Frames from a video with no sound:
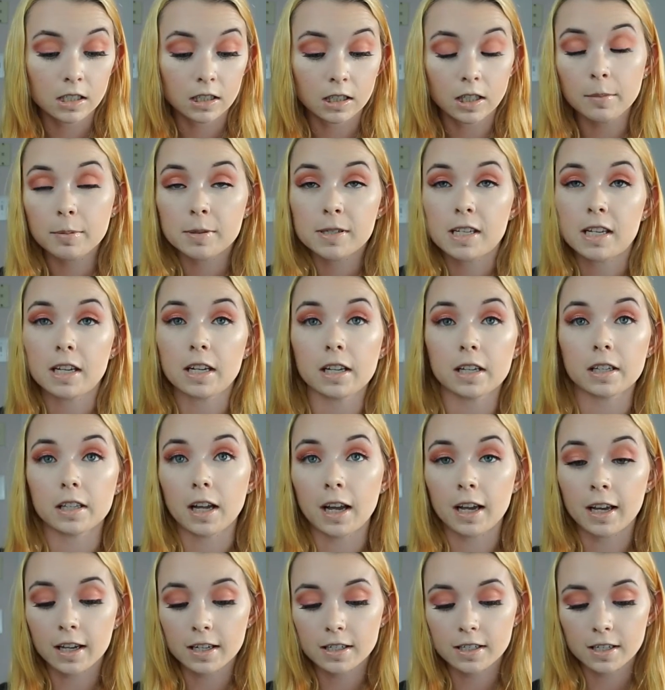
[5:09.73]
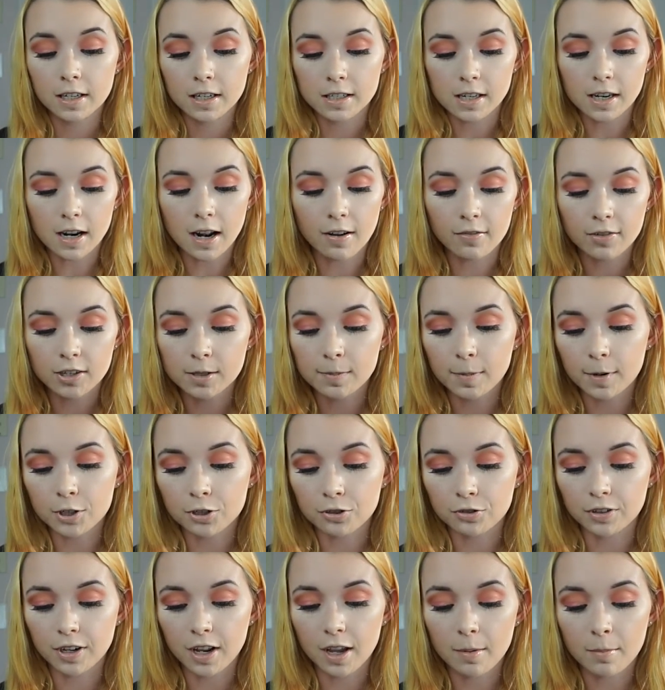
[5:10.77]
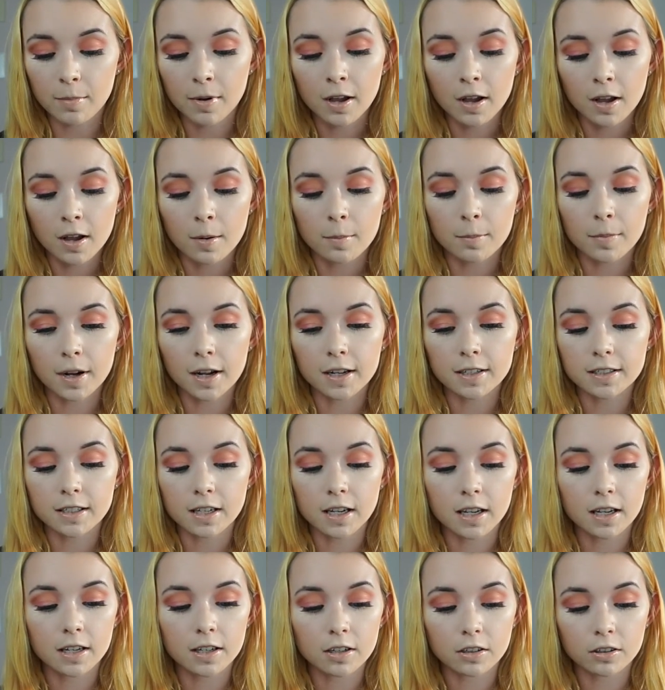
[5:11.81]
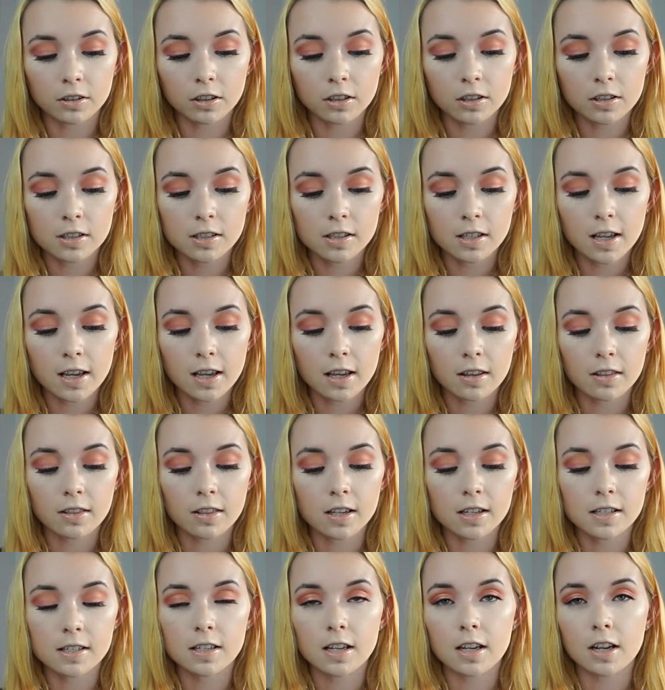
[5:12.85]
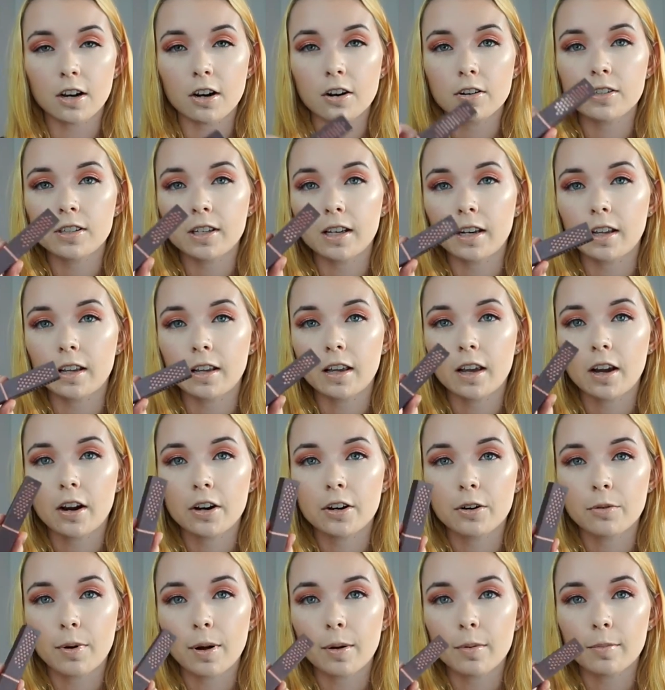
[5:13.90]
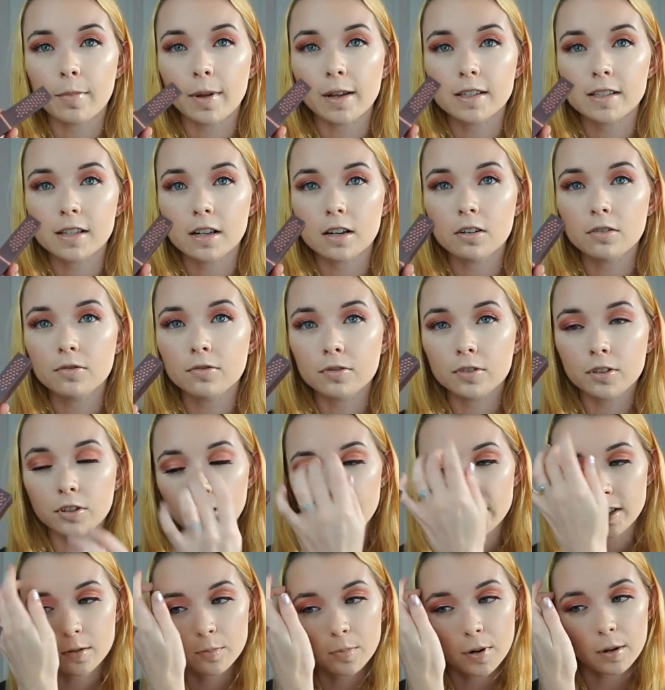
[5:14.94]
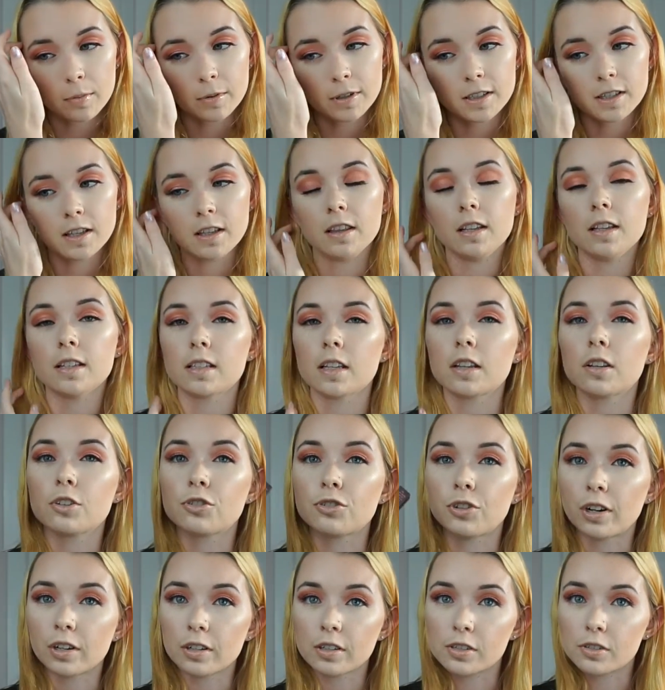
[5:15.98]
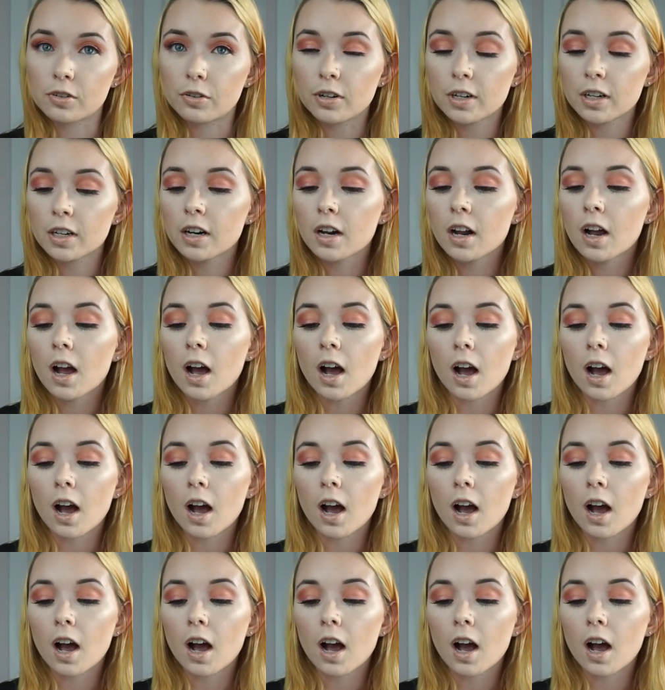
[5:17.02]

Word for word: lipstick. I guess it doesn't have a special name, but it looks like this here. I getting carried away with myself. You guys have probably seen these in the drugstore.